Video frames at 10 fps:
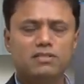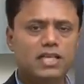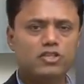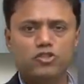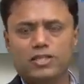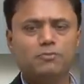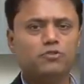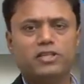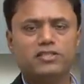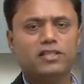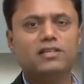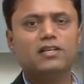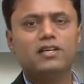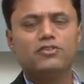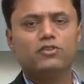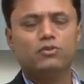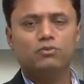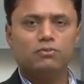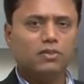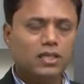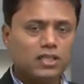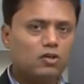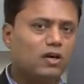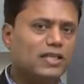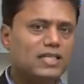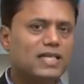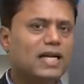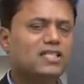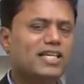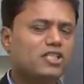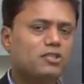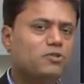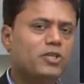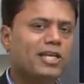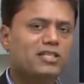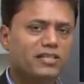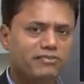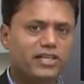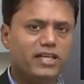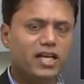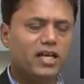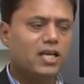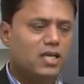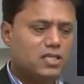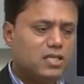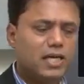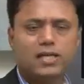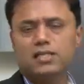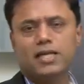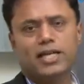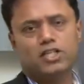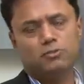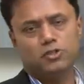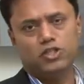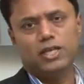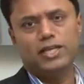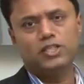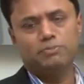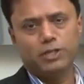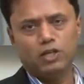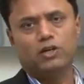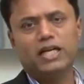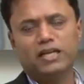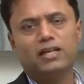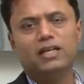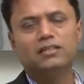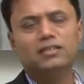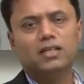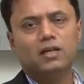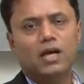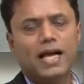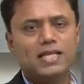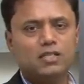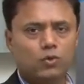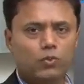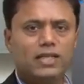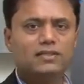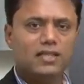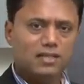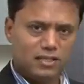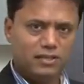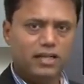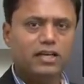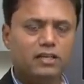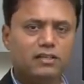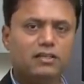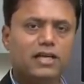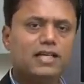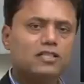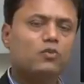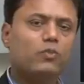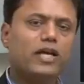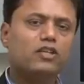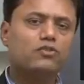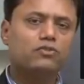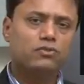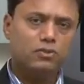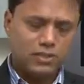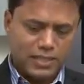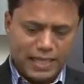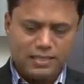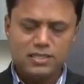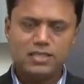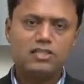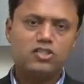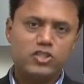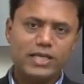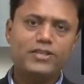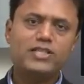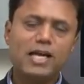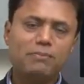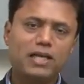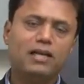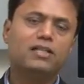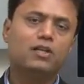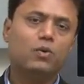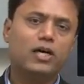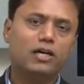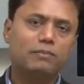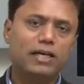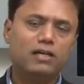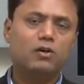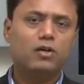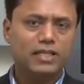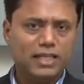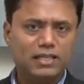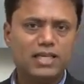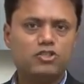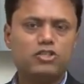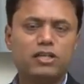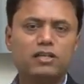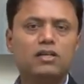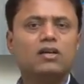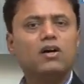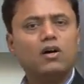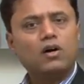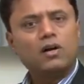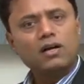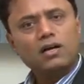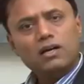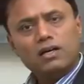things keep changing. So it is not that strategy has to be changed every day. Strategy has to be changed periodically, as and when there is a need, as and when you sense there is a change happening in the environment or the industry, or